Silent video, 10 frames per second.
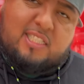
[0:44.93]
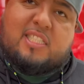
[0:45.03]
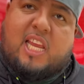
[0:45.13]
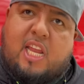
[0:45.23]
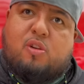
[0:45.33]
of
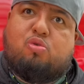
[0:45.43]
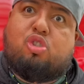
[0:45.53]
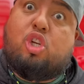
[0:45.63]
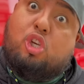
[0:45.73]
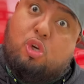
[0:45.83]
sandals
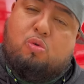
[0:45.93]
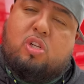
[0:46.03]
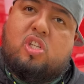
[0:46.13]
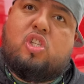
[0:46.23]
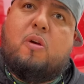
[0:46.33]
to you
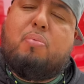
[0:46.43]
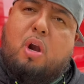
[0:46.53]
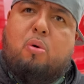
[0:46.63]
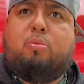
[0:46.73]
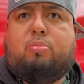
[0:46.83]
because no, you
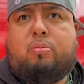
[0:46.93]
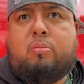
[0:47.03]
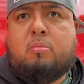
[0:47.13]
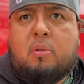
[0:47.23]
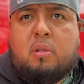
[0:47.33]
broke? No,
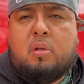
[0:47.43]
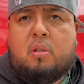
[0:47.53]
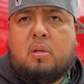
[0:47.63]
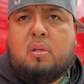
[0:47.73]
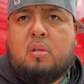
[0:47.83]
Shaquille
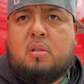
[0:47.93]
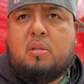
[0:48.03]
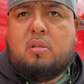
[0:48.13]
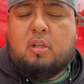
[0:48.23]
O'Neal gave me these.